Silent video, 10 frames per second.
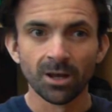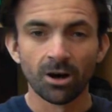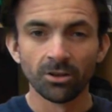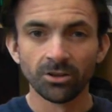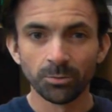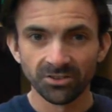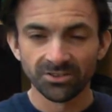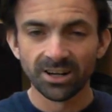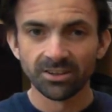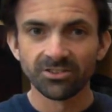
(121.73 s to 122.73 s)
on the opposite
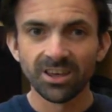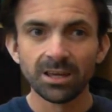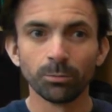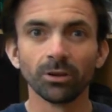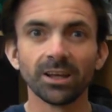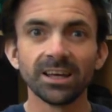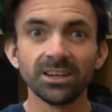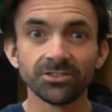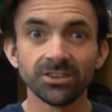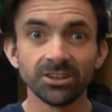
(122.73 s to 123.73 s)
side of the table,
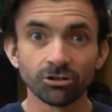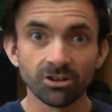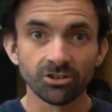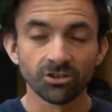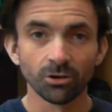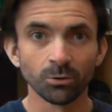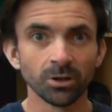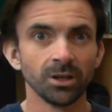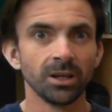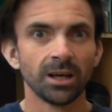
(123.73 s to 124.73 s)
is the treasure zone.
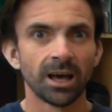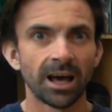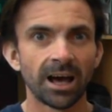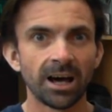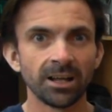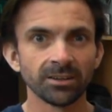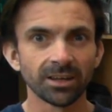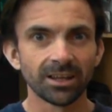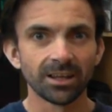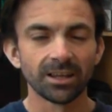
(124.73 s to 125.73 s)
And
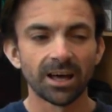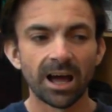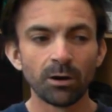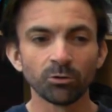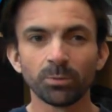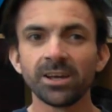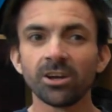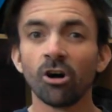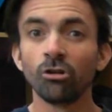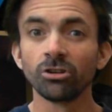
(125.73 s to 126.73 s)
I was playing
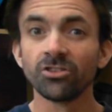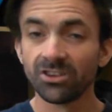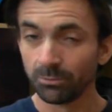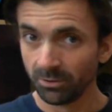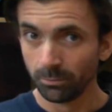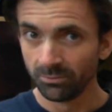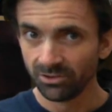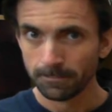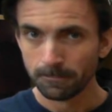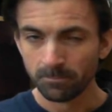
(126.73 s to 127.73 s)
100
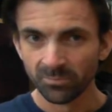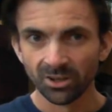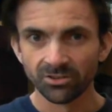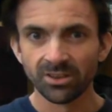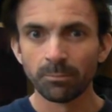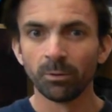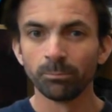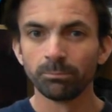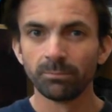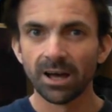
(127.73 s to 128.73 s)
septims, so
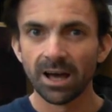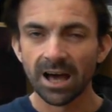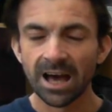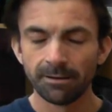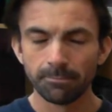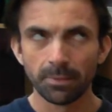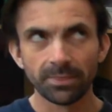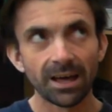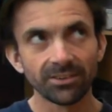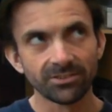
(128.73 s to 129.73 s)

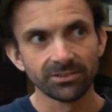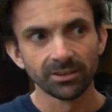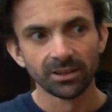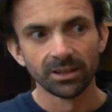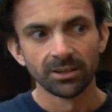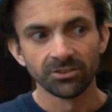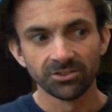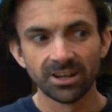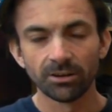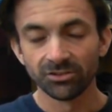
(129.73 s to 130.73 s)
the
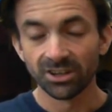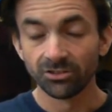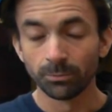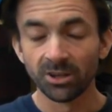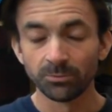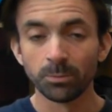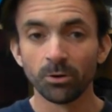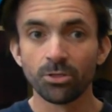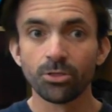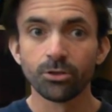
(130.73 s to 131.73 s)
scenario setup has me
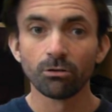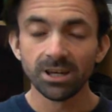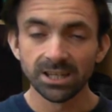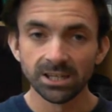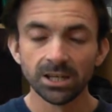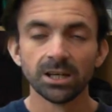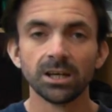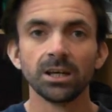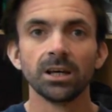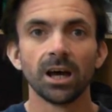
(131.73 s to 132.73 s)
put 3
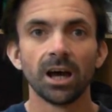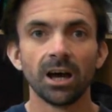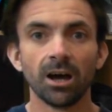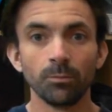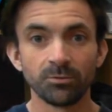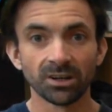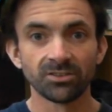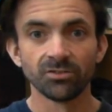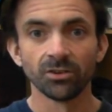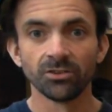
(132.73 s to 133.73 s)

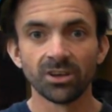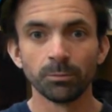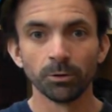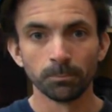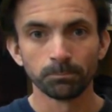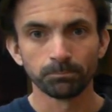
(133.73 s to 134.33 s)
objectives on the table.